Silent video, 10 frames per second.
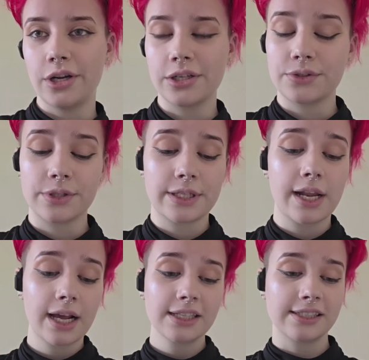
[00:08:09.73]
Okay, so it's
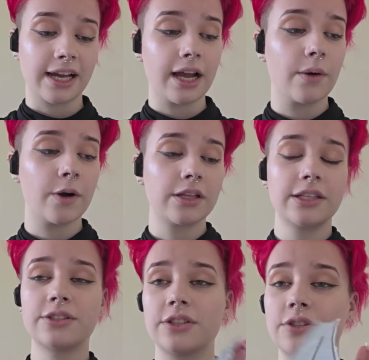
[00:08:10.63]
the next day. I wanted
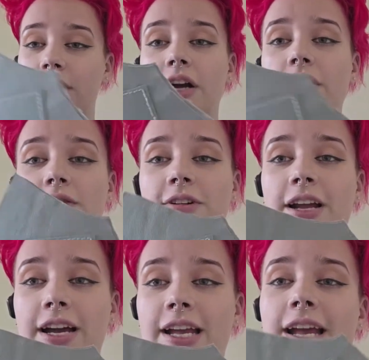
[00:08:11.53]
these to dry
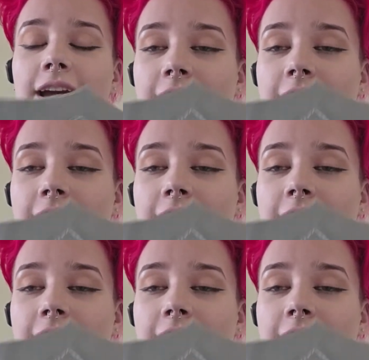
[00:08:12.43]
overnight,